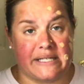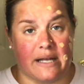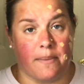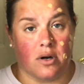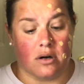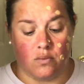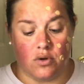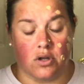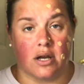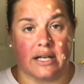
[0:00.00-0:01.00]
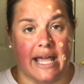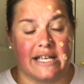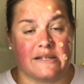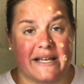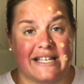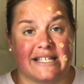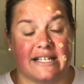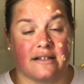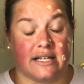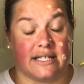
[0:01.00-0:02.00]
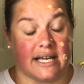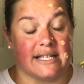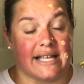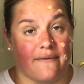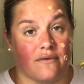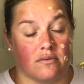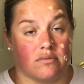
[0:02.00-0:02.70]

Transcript: summer will look nice because it does have,